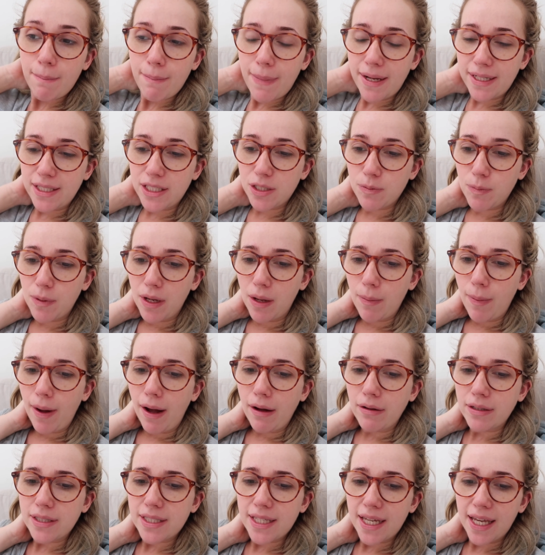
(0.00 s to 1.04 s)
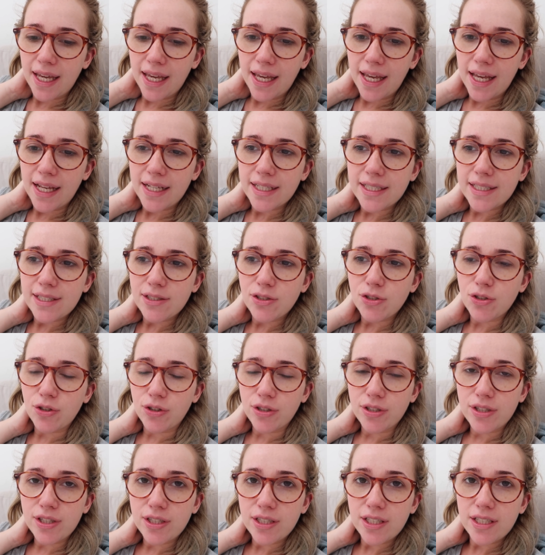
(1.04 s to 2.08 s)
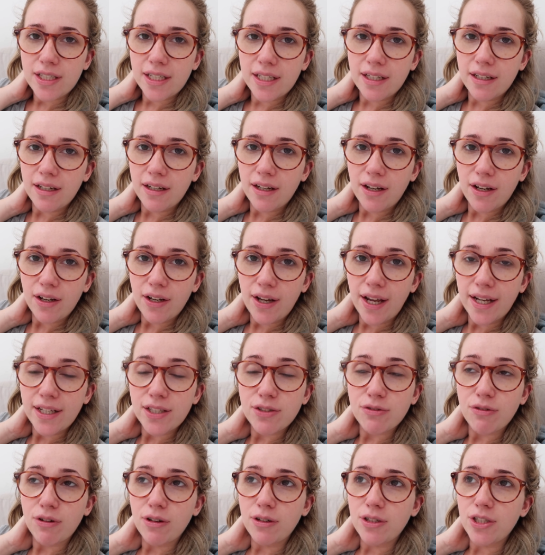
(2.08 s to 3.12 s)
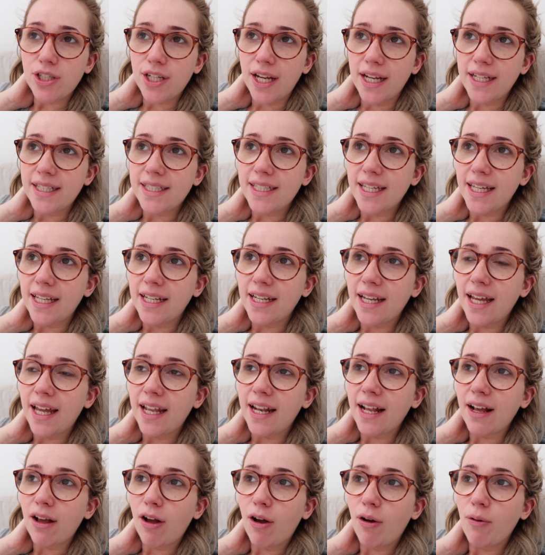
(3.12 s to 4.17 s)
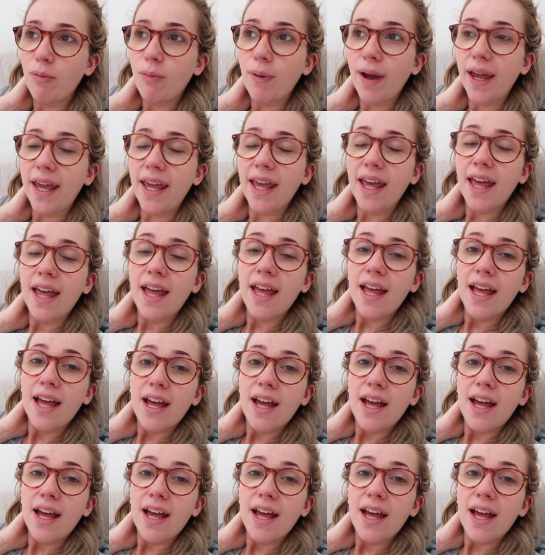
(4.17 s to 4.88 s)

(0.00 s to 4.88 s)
messaged me about it, it's just excruciating, and I can't wait